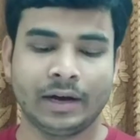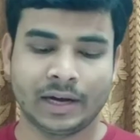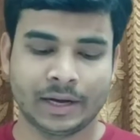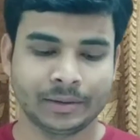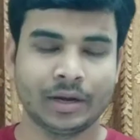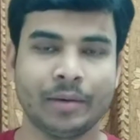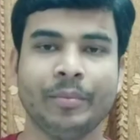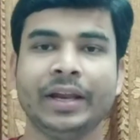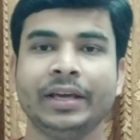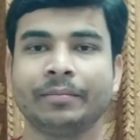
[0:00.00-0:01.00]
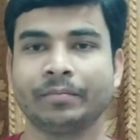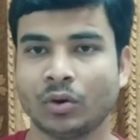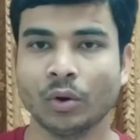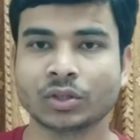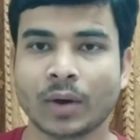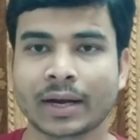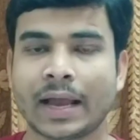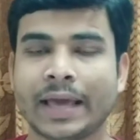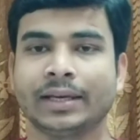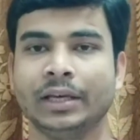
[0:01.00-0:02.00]
uh, many coursework
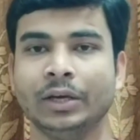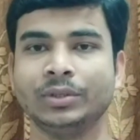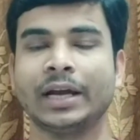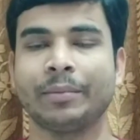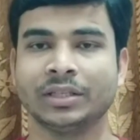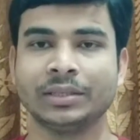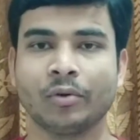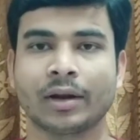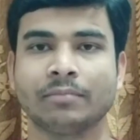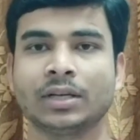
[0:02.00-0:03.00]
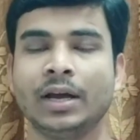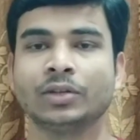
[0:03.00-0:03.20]
like U G and P G programs.